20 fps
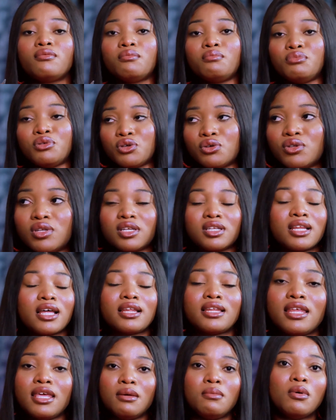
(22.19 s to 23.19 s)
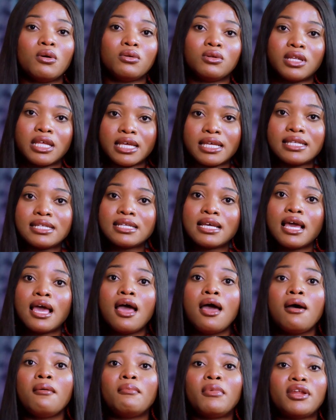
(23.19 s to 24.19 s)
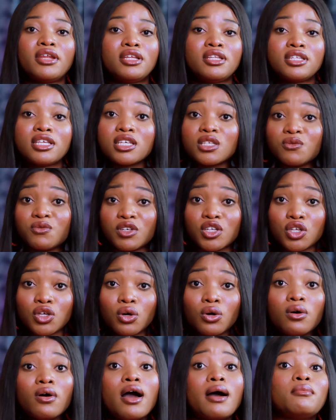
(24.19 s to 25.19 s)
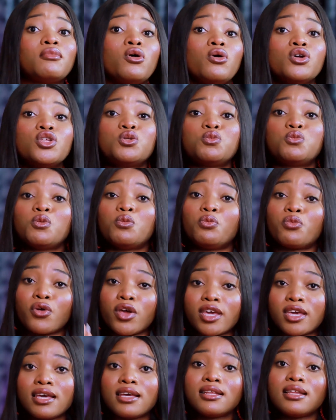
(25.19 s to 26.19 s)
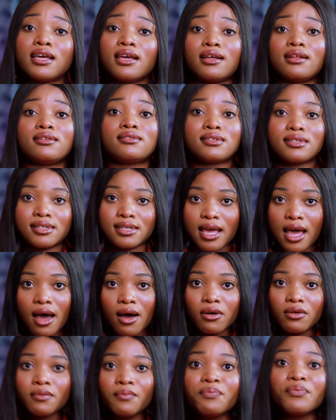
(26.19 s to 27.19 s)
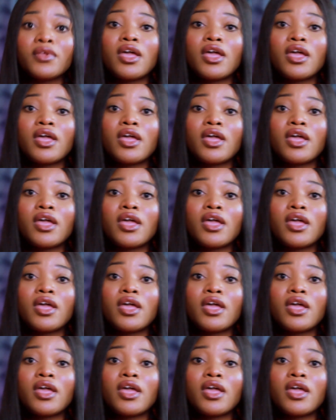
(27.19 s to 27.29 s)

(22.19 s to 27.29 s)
building an email list, but in this video I'm going to be breaking it down.